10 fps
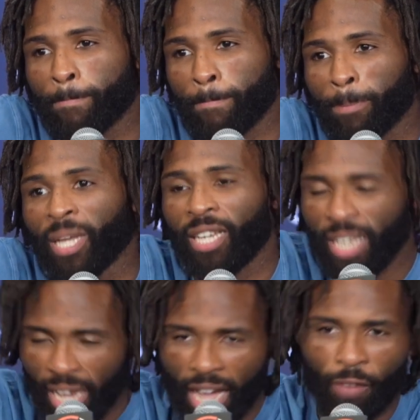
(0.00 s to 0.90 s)
way?
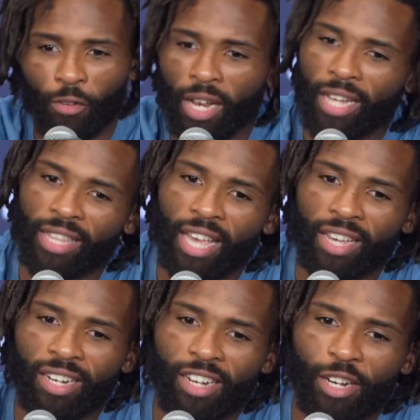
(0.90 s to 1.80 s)
Yeah, I feel like
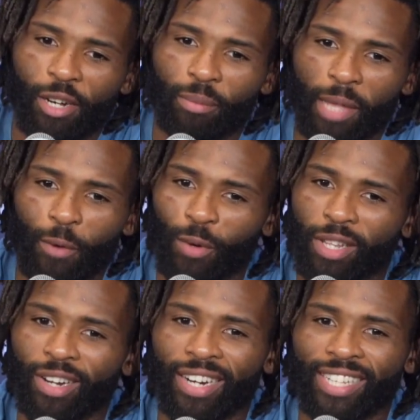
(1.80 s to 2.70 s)
they really are